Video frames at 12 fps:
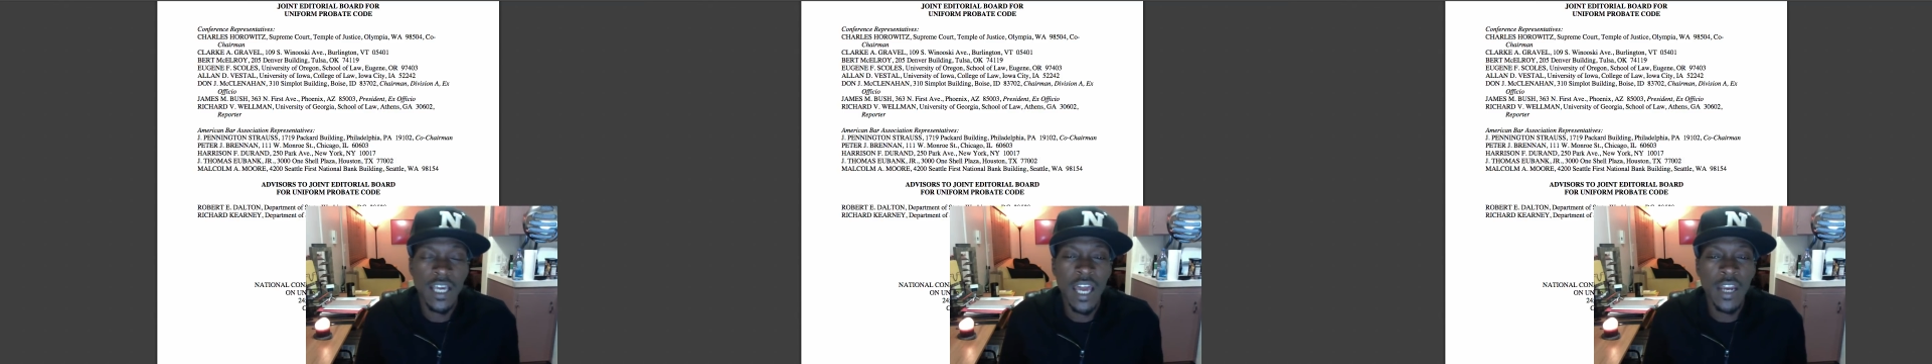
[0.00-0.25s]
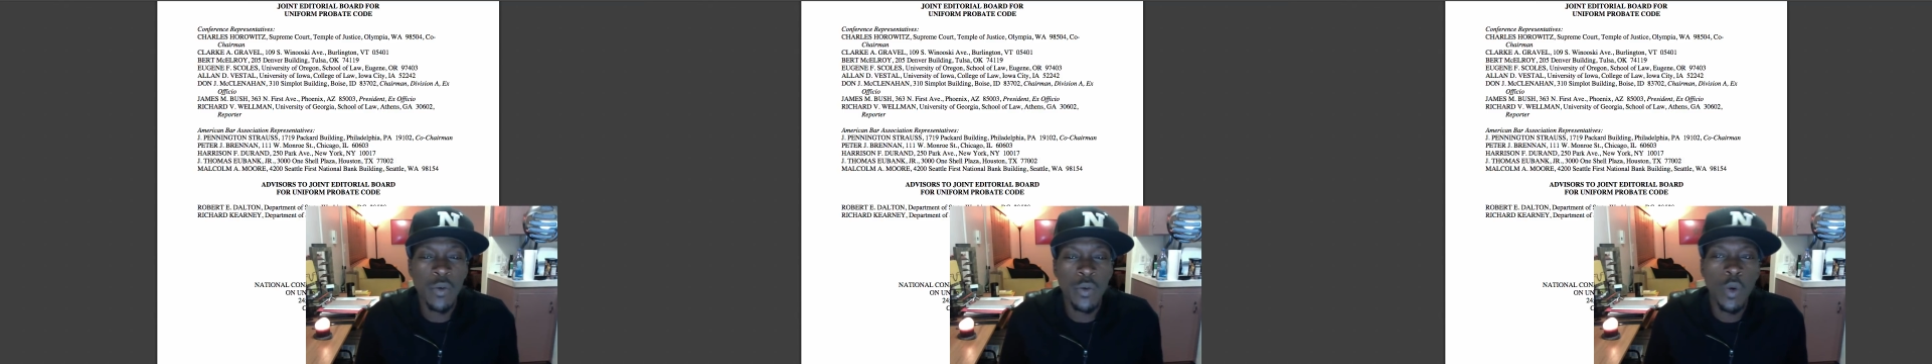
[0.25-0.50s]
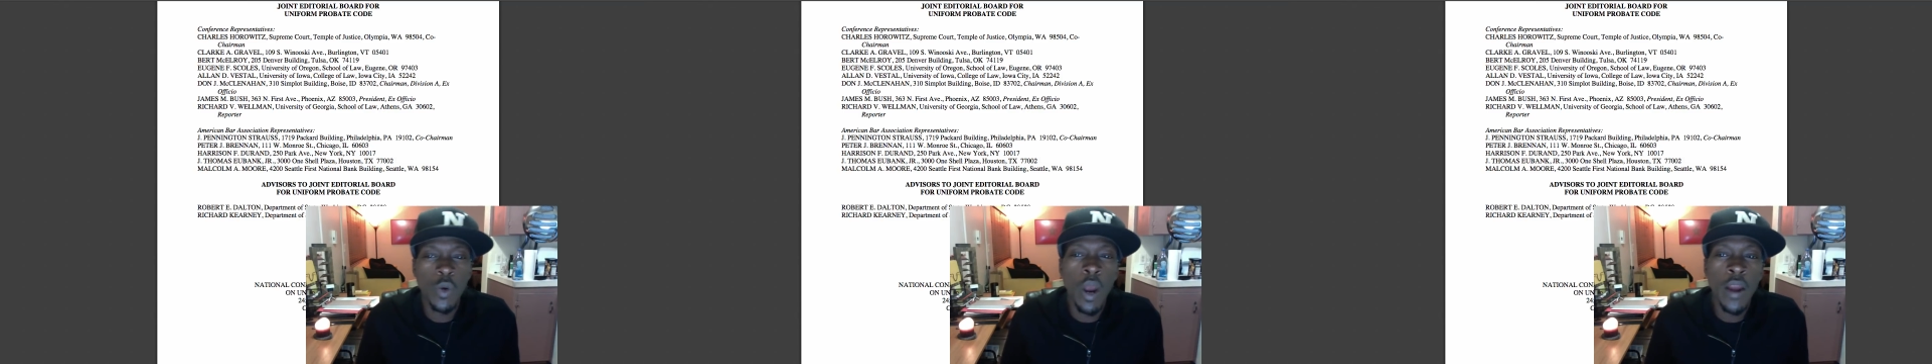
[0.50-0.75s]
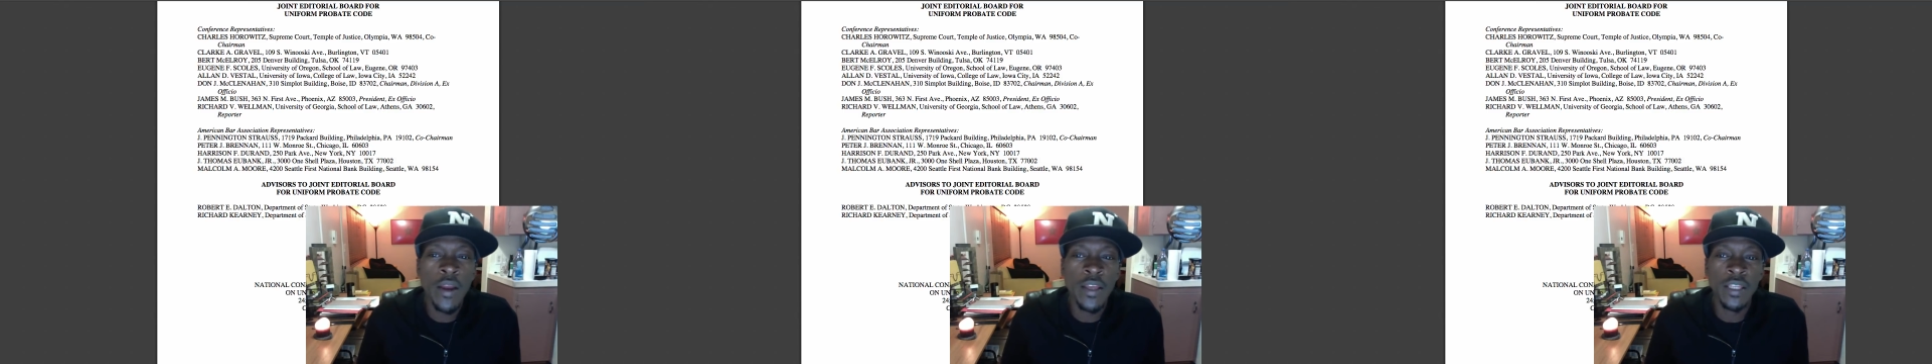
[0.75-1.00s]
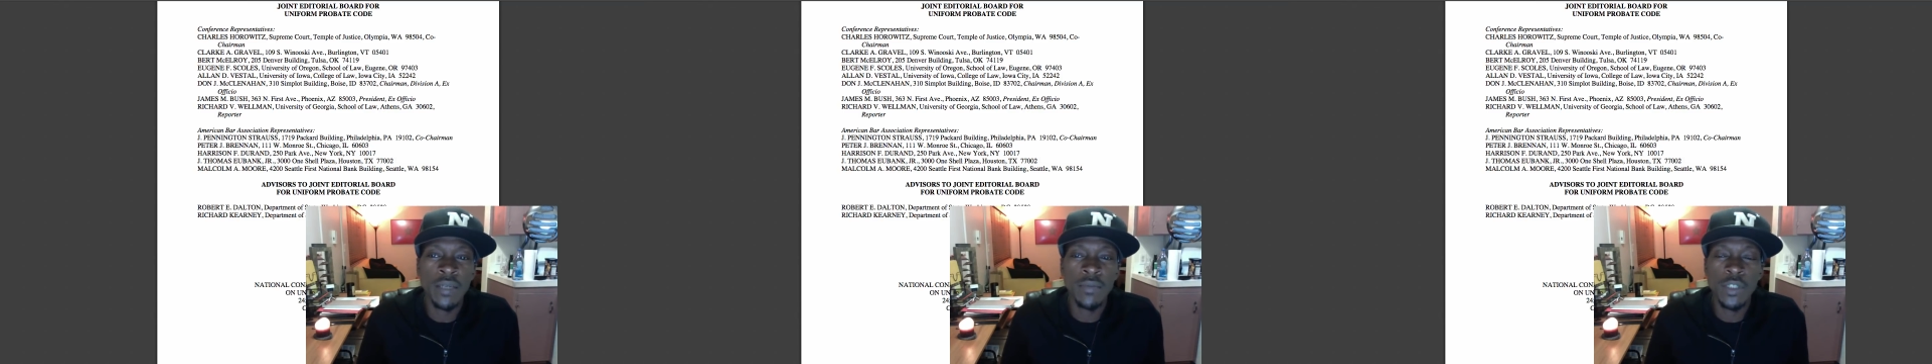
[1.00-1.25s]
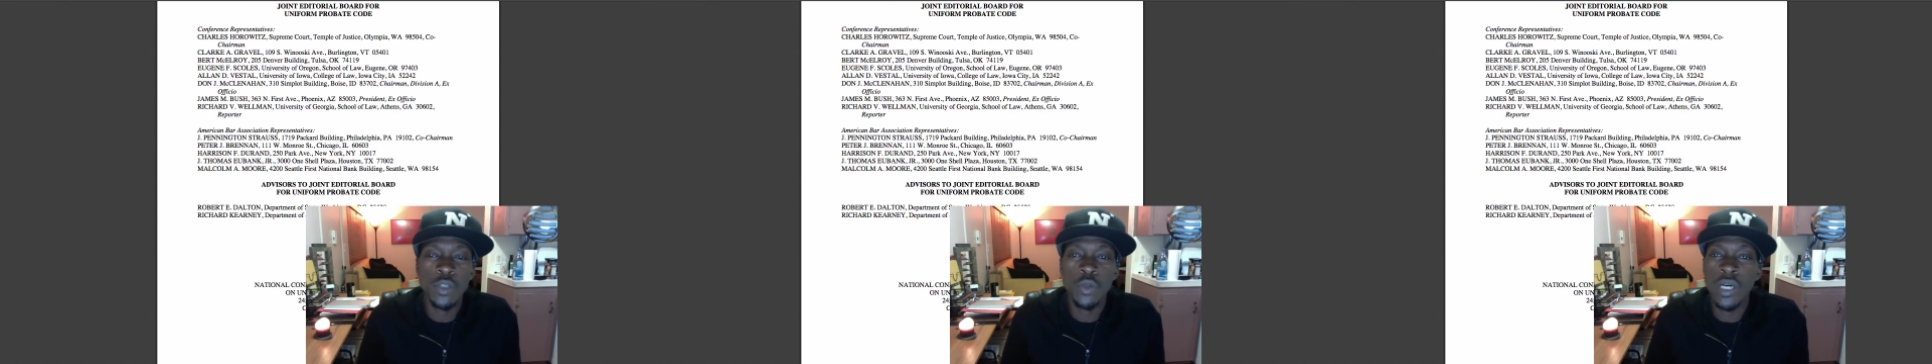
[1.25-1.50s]
kind of requiring them
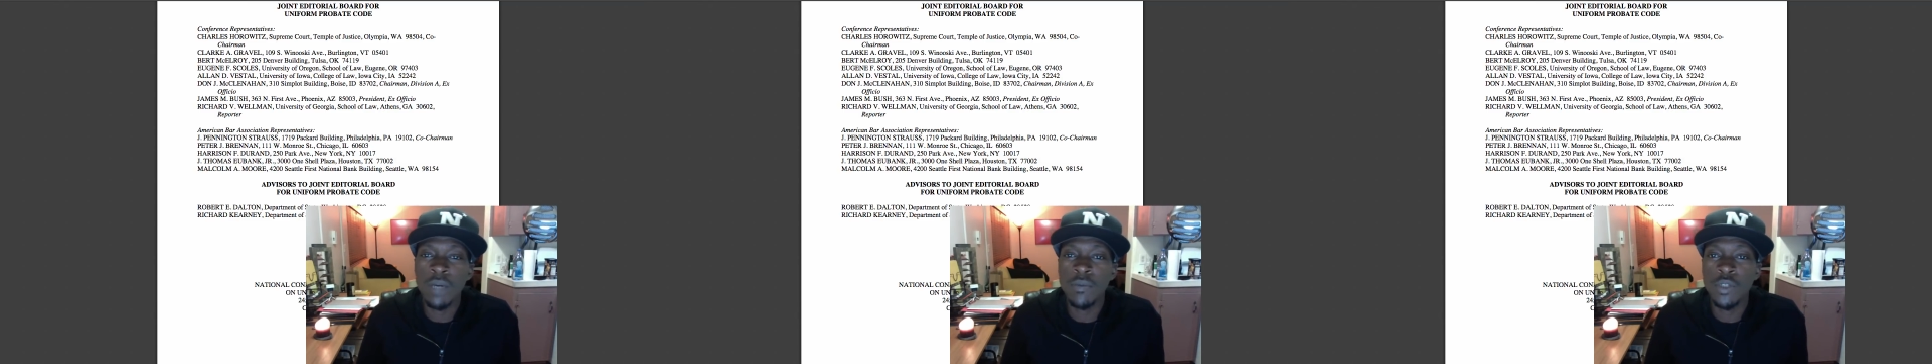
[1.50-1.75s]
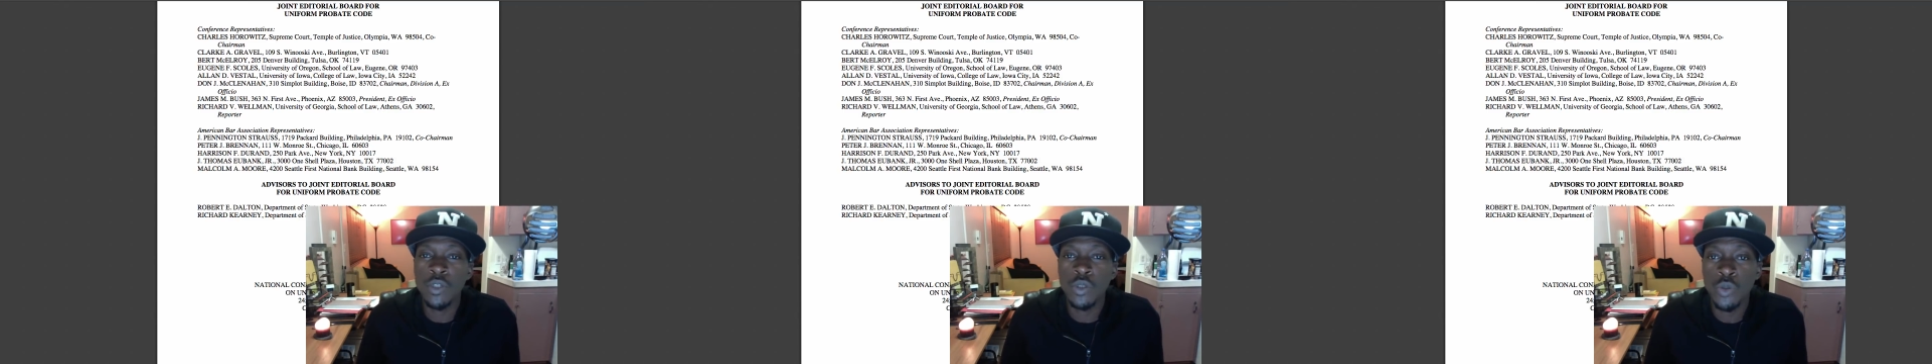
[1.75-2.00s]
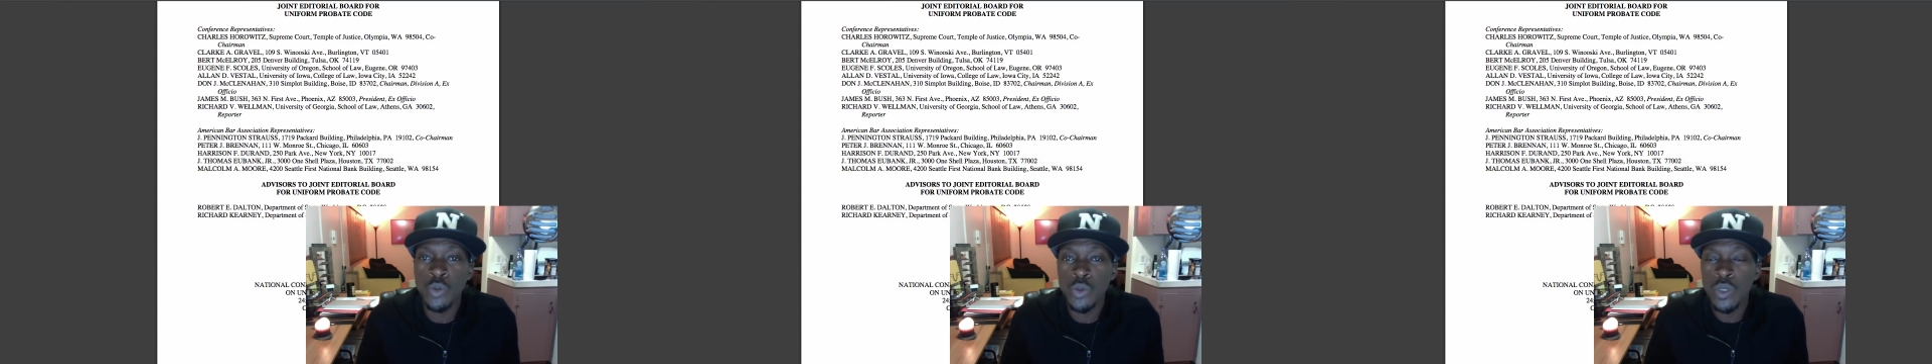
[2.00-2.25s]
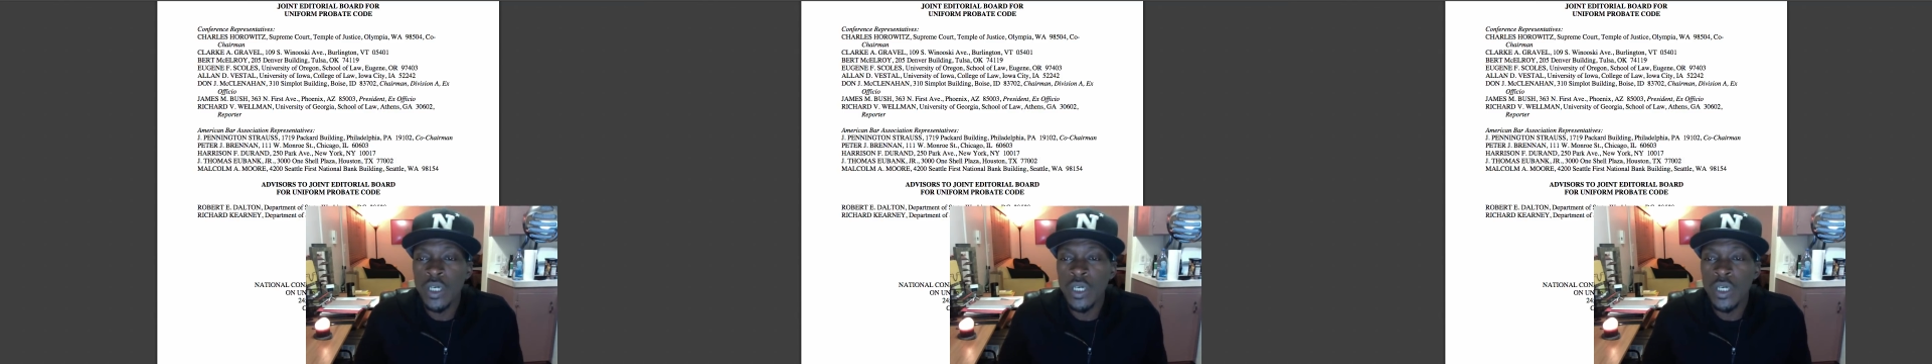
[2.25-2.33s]
to come to